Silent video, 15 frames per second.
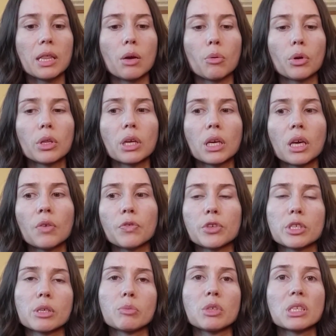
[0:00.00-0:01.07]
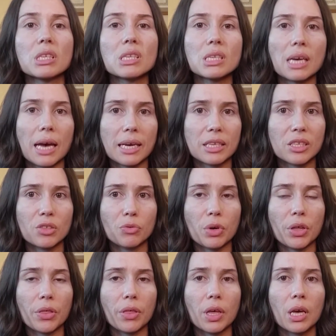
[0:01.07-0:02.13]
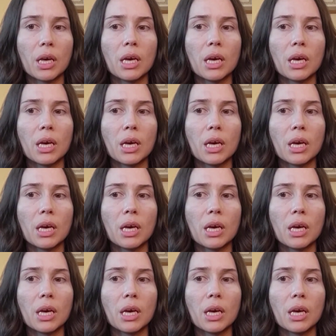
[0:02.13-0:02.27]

They were looking for someone to text with.